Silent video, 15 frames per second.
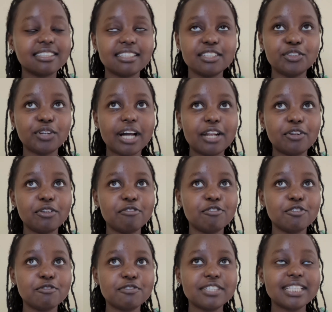You cannot,
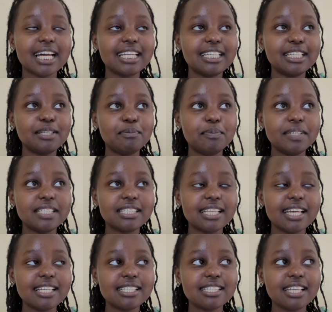if you've studied
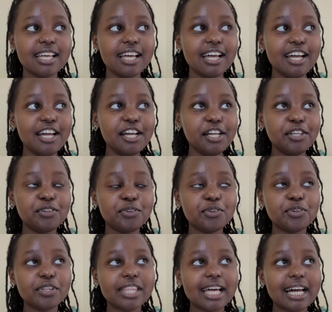business, you
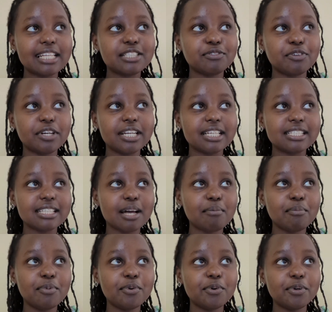know that, for
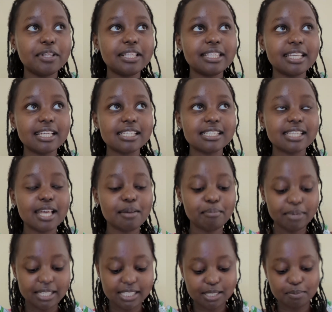example, there's the
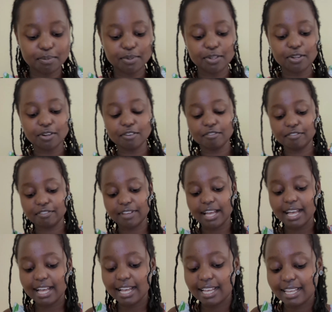principle of
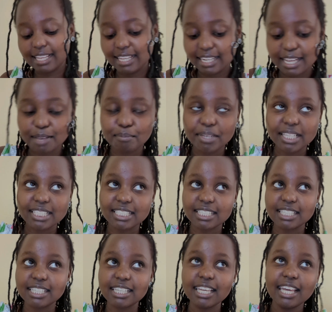
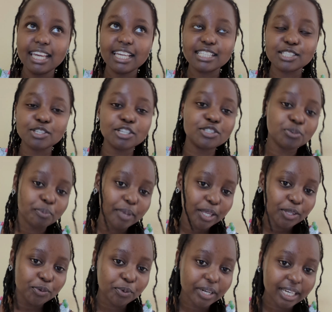indemnity. It's not to
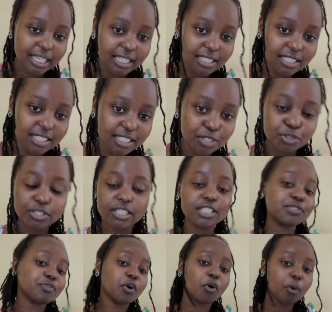make you rich,
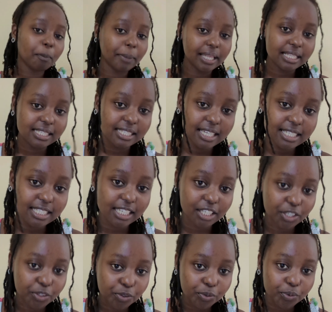it's for
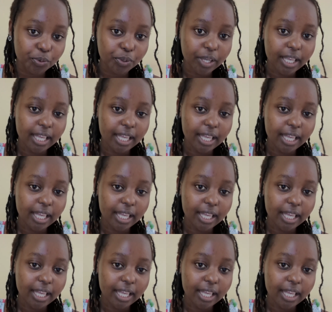compensating you.